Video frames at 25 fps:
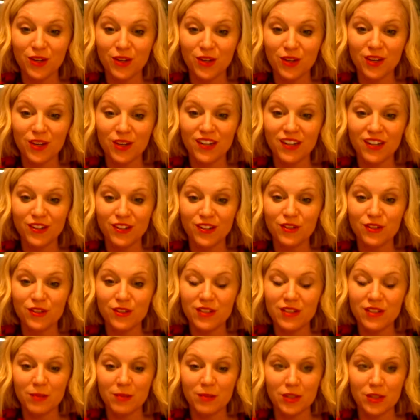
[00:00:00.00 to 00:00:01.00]
you could
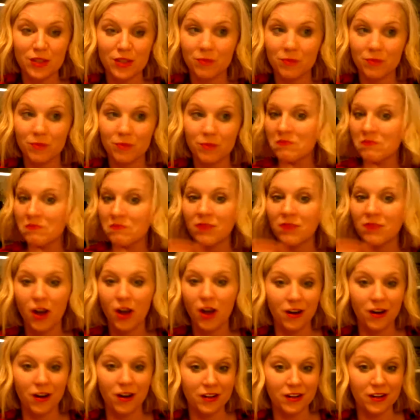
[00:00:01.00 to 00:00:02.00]
introduce them to?
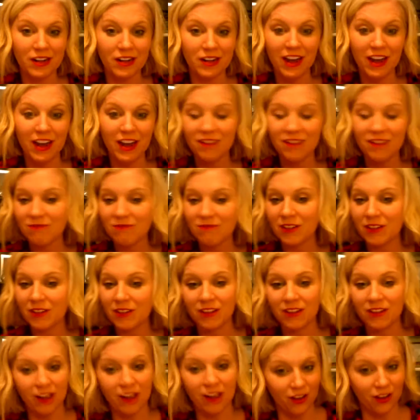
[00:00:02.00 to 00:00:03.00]
RE9,
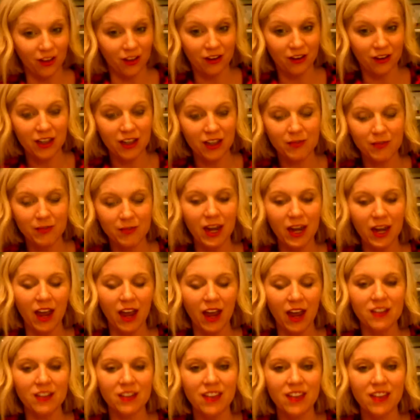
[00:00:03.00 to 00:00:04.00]
color
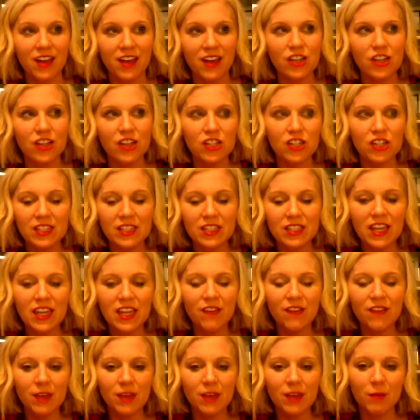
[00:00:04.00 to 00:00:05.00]
cosmetics. Just
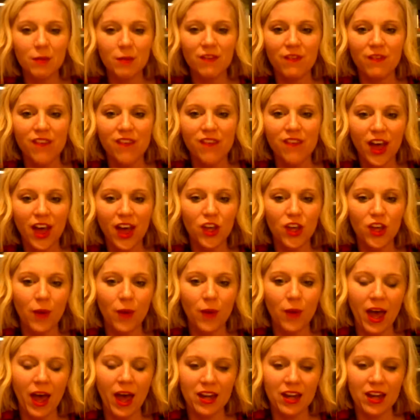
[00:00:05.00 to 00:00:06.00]
give them a value
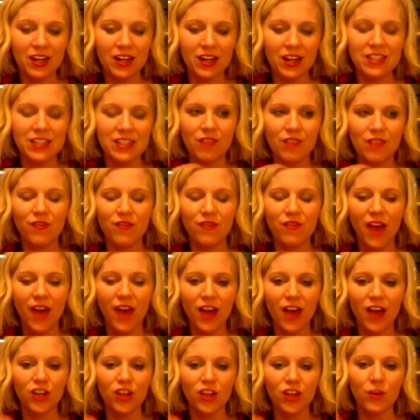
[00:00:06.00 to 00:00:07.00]
added. It's a
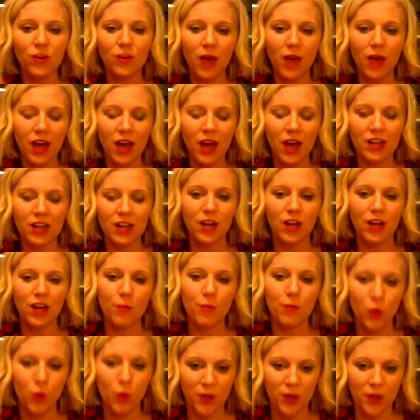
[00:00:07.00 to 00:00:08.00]
value added
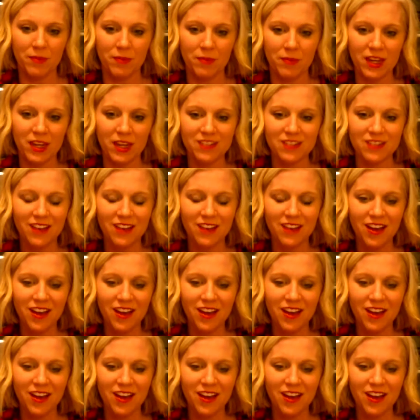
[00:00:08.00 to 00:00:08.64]
appointment.